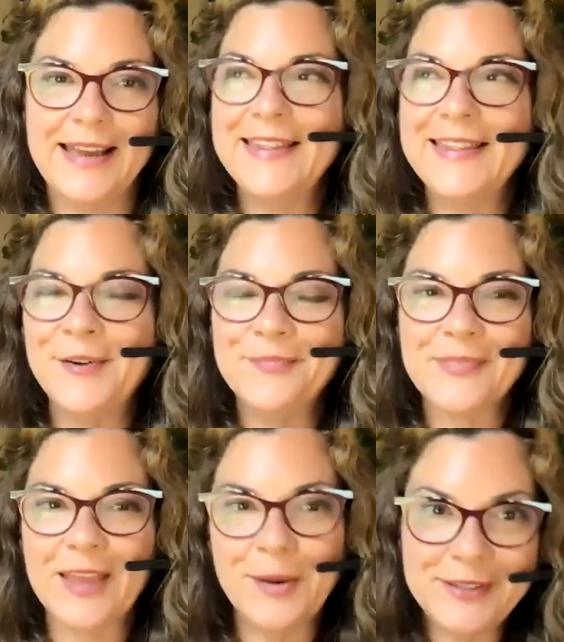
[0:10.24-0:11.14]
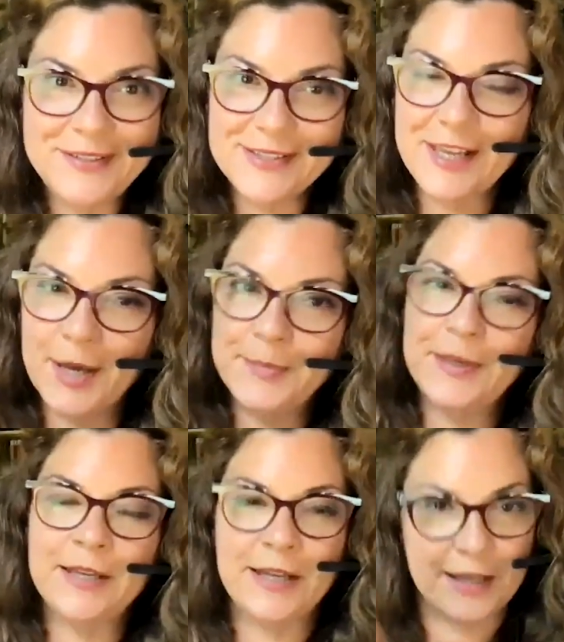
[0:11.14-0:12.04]
Hey there, I'm Lisa
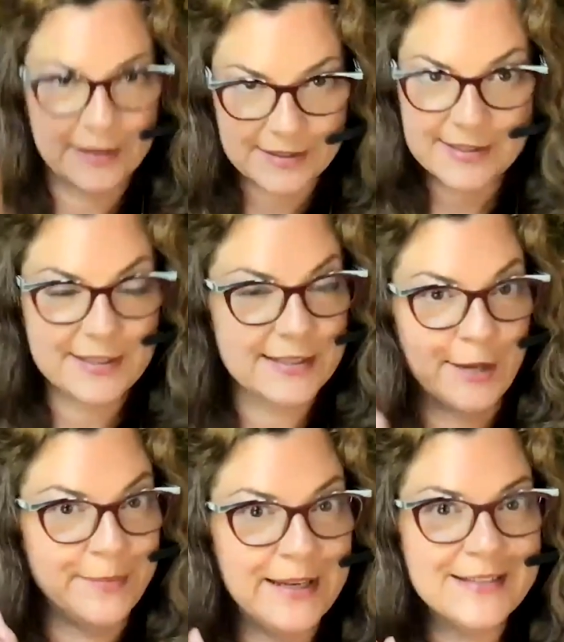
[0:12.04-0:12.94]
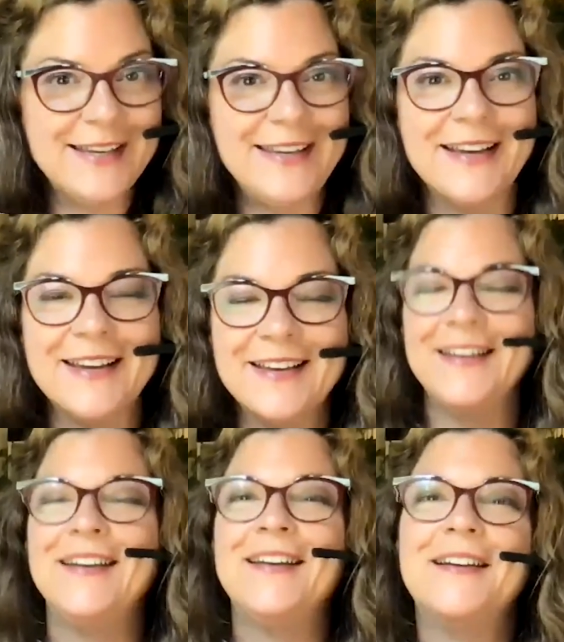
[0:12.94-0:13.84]
Campion, and this is the 10 Minute Psychic.
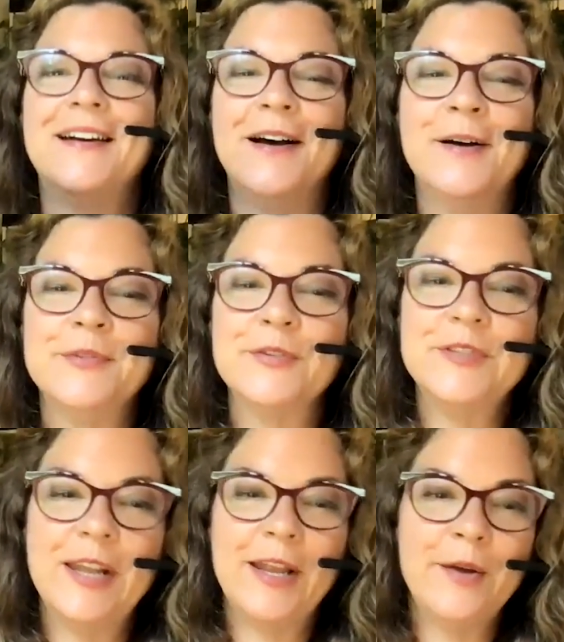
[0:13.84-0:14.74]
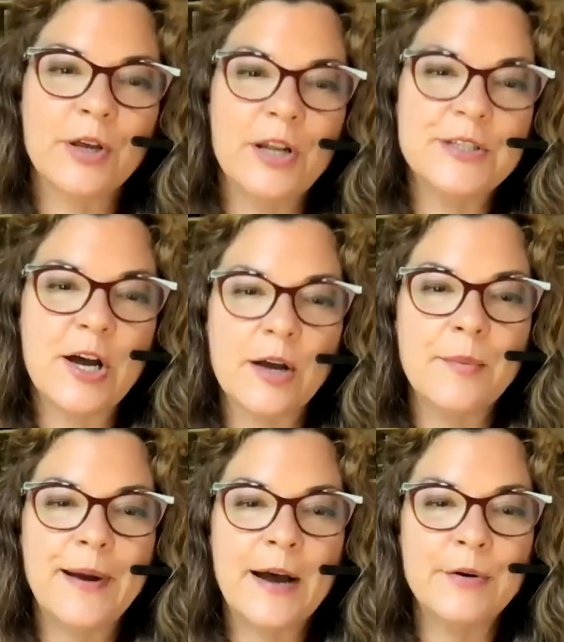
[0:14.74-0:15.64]
So today we're going to talk
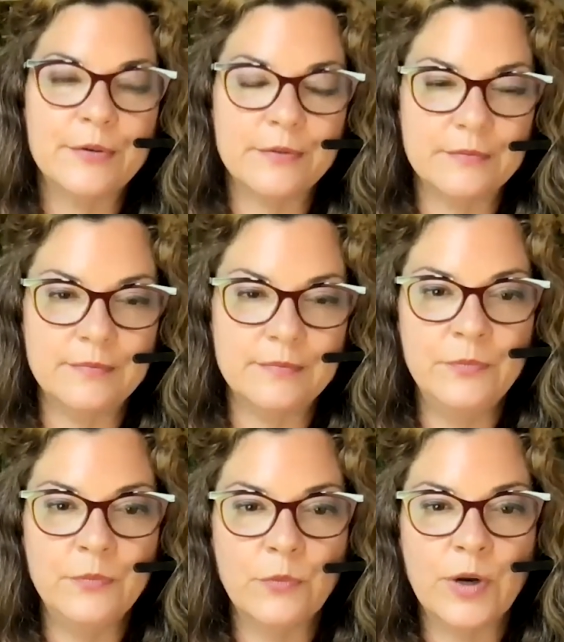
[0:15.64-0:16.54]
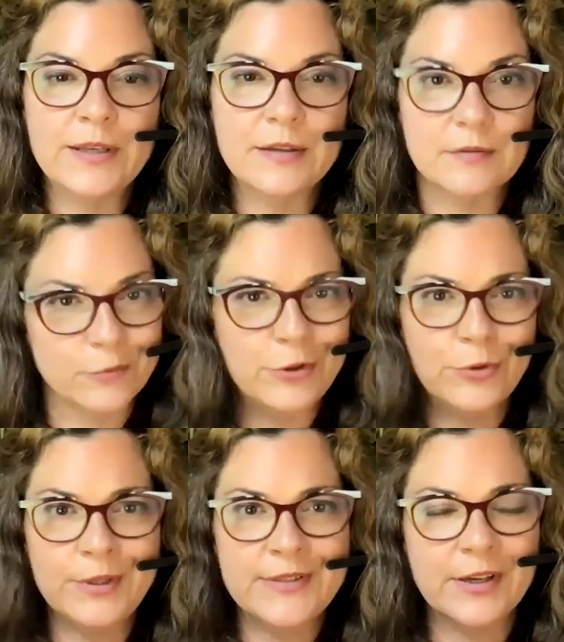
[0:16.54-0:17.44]
about what we're
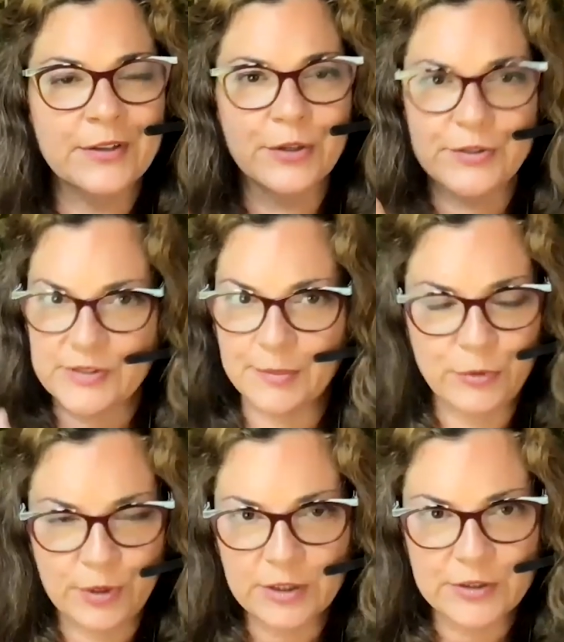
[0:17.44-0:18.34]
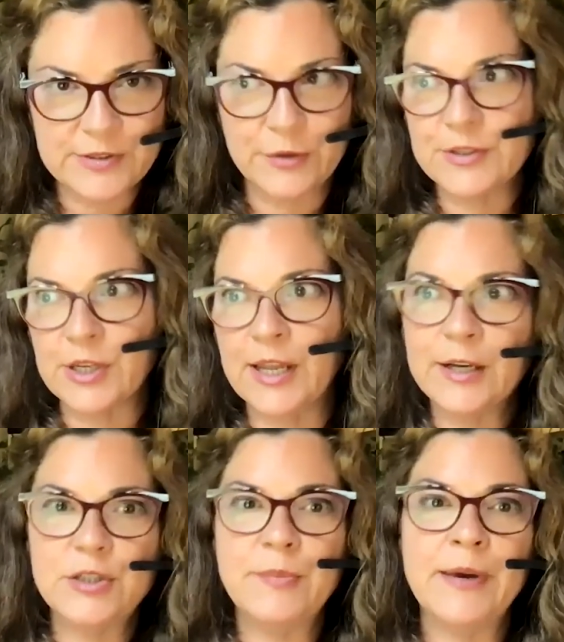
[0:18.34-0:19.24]
doing. I'm doing a little series on
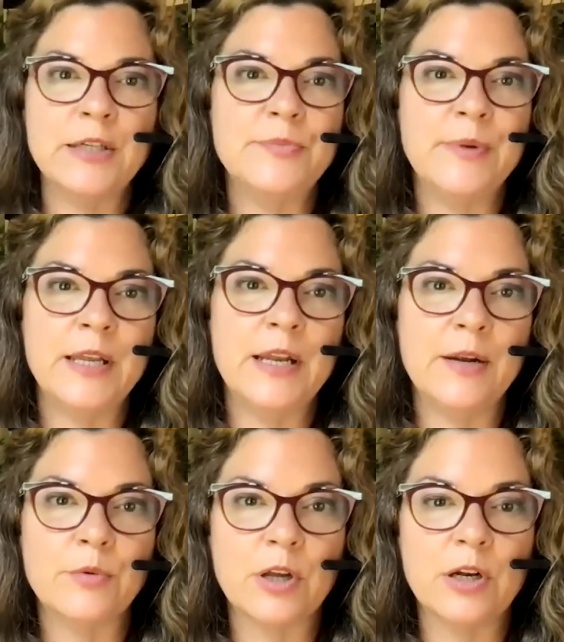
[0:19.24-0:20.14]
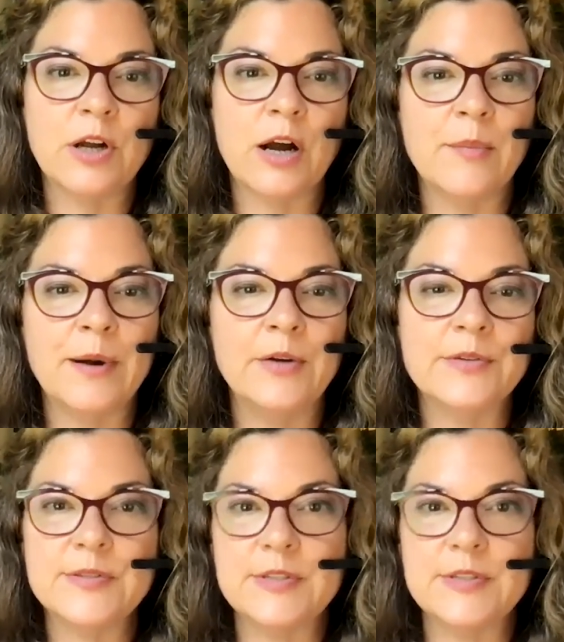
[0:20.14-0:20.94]
energy management, and we're going to talk about